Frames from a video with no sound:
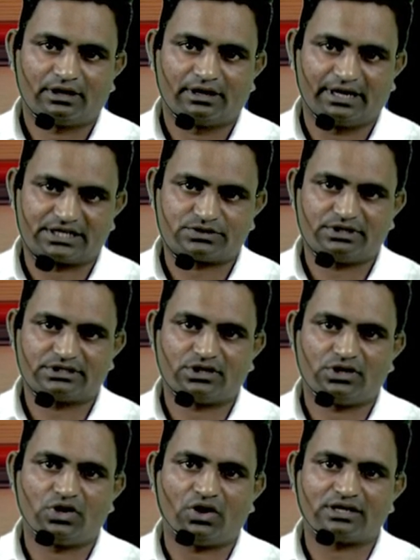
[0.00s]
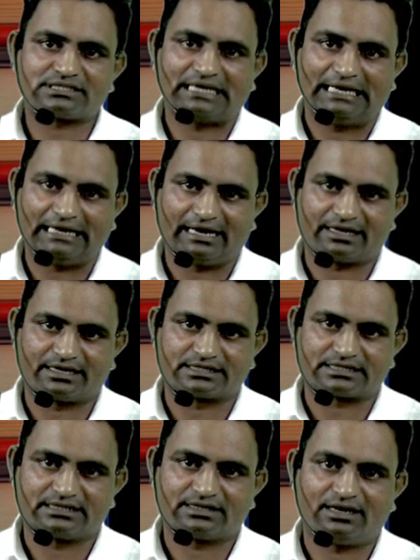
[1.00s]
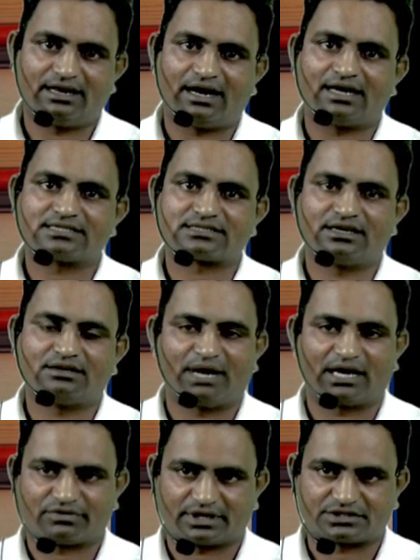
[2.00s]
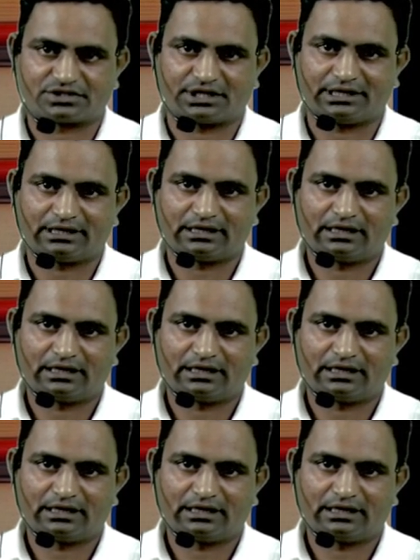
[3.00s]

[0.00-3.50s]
Next one is a loss inherent in the large scale manufacturing.